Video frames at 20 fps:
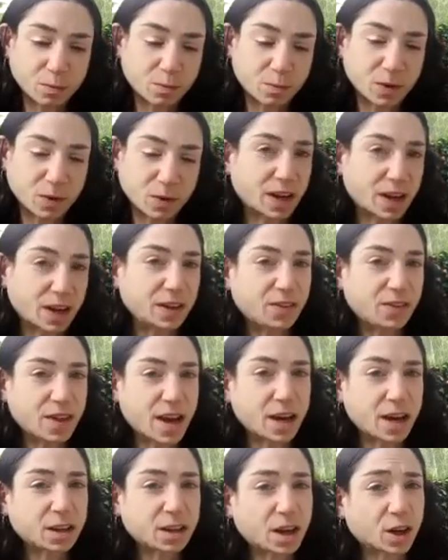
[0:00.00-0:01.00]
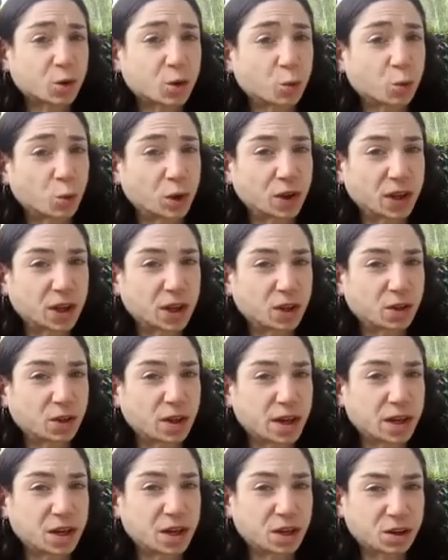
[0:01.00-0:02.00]
Besides that, I really
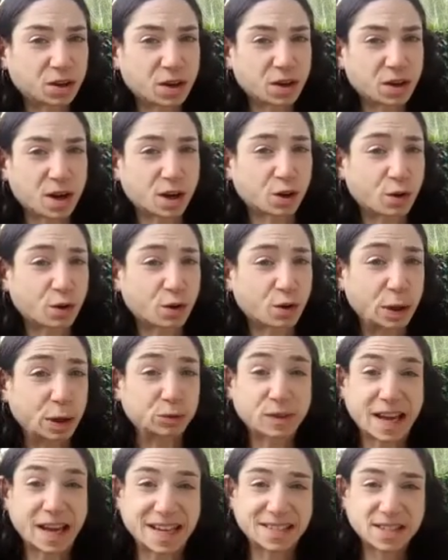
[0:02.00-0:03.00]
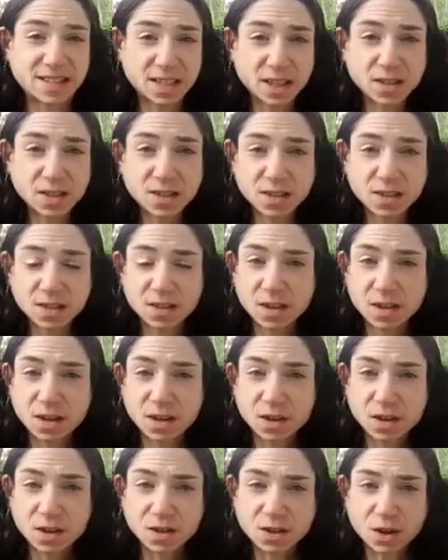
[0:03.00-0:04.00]
like ground flax seeds.
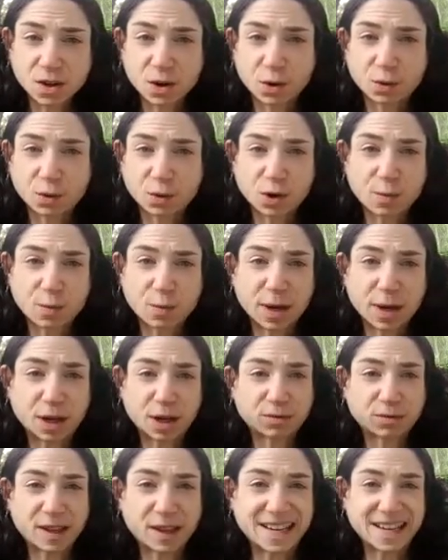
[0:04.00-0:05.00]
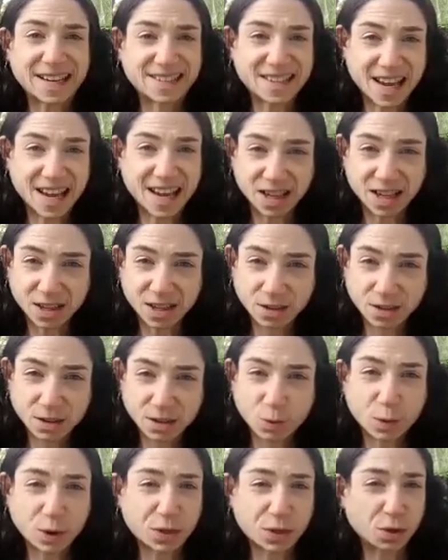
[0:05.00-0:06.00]
So you make a flax egg
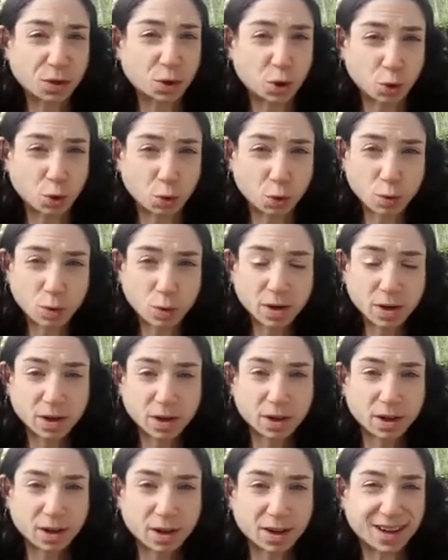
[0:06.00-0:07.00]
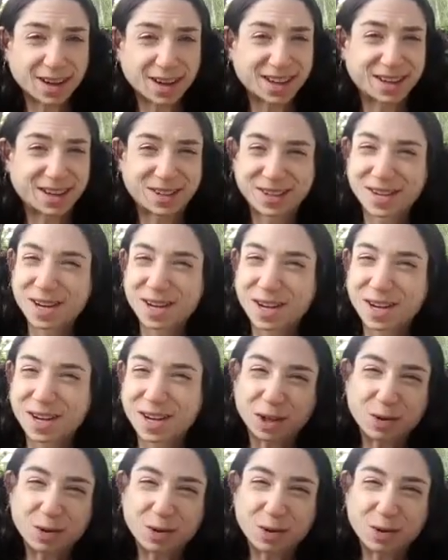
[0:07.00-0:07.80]
with the goo. You